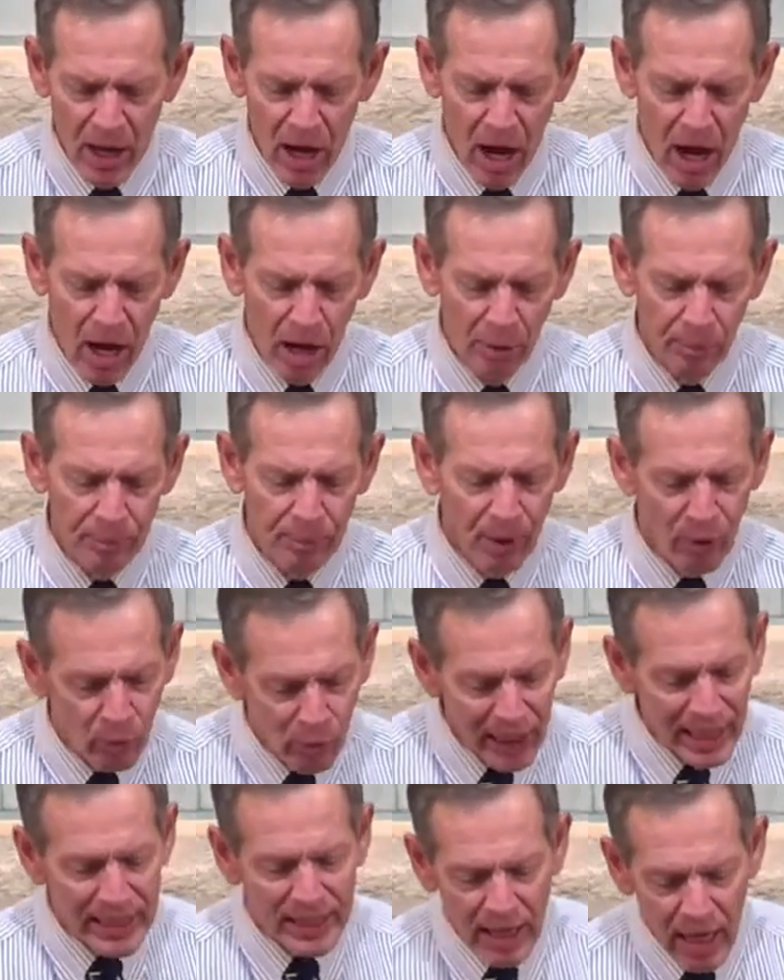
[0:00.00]

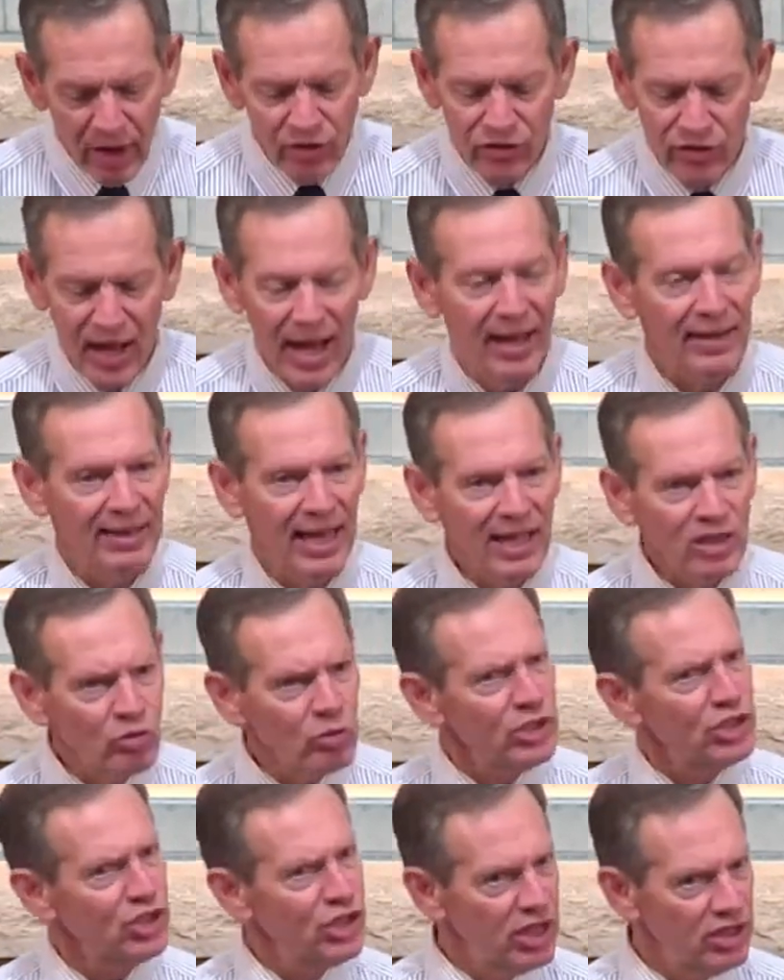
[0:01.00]
But when he does that, that's
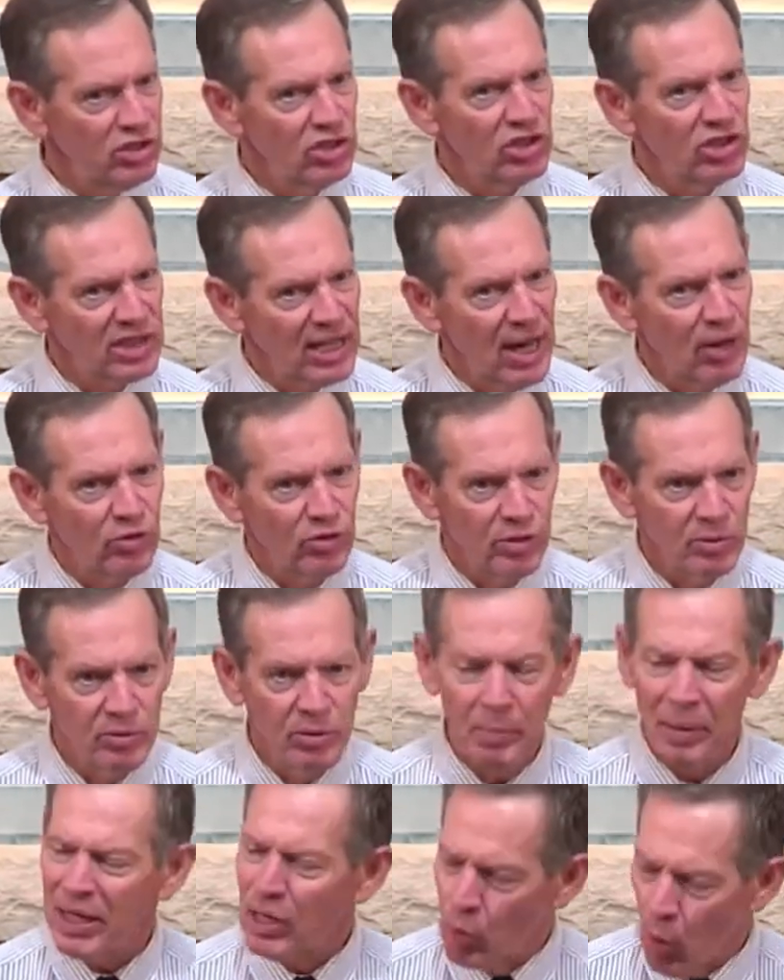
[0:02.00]
when Jesus tells
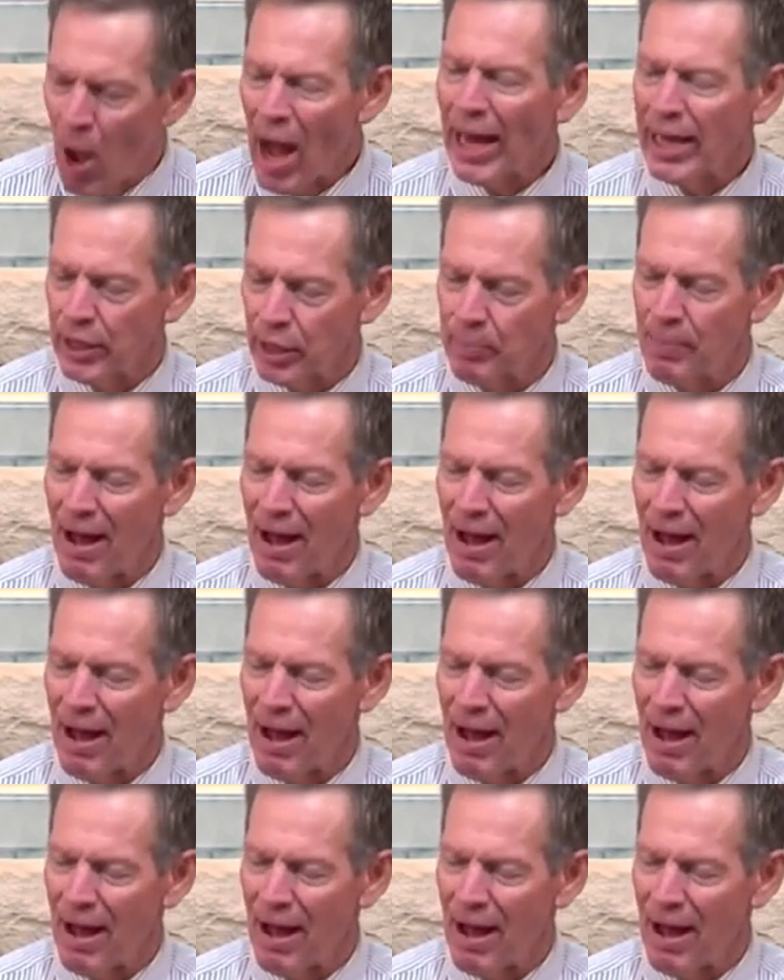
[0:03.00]
him to be quiet